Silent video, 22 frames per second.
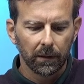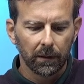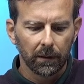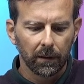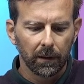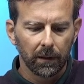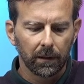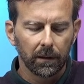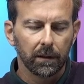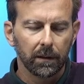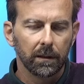
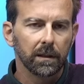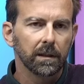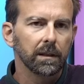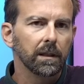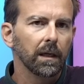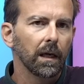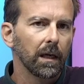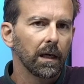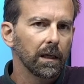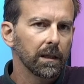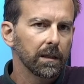that
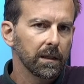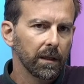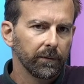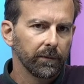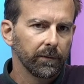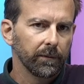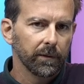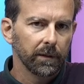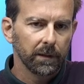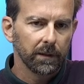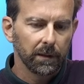discards
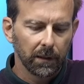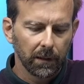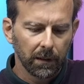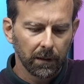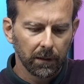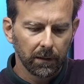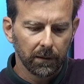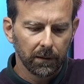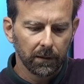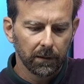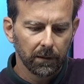everything.